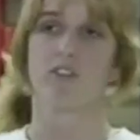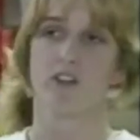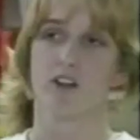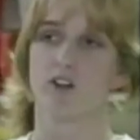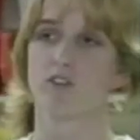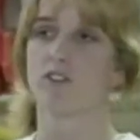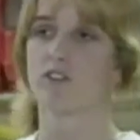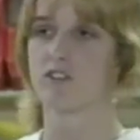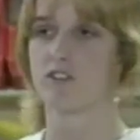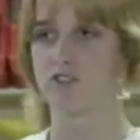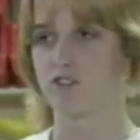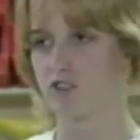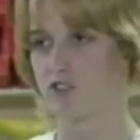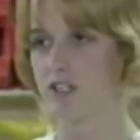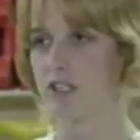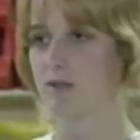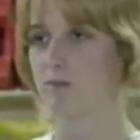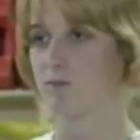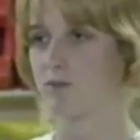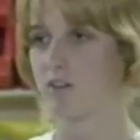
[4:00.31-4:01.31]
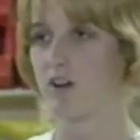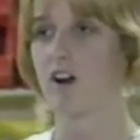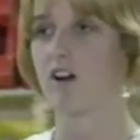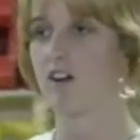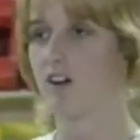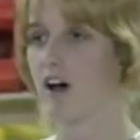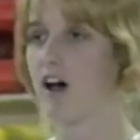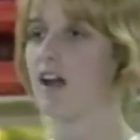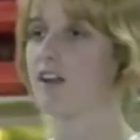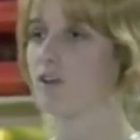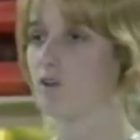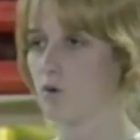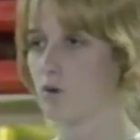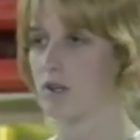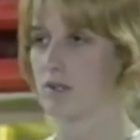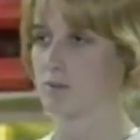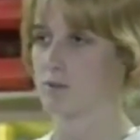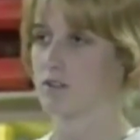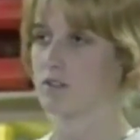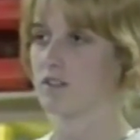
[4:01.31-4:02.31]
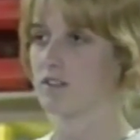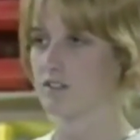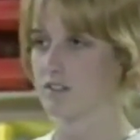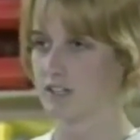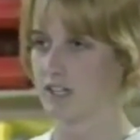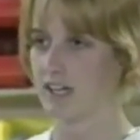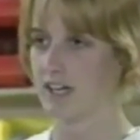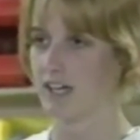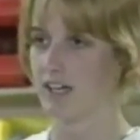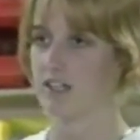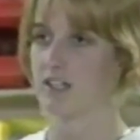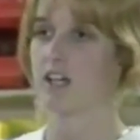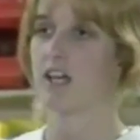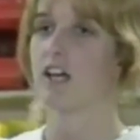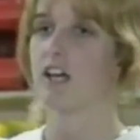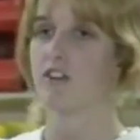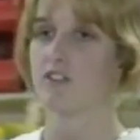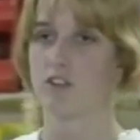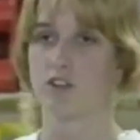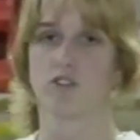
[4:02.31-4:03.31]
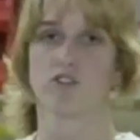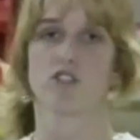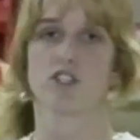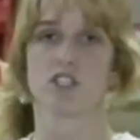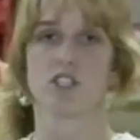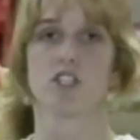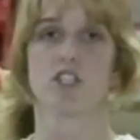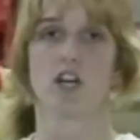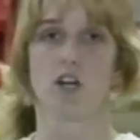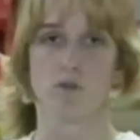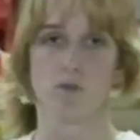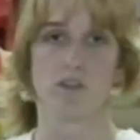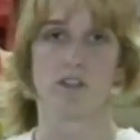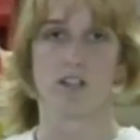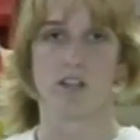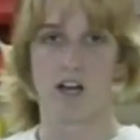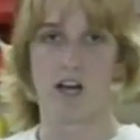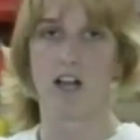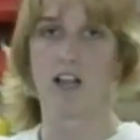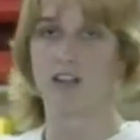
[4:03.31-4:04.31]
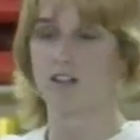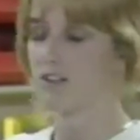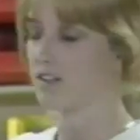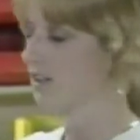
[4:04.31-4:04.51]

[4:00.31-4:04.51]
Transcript: of those extremes are not normal, okay? So just note the color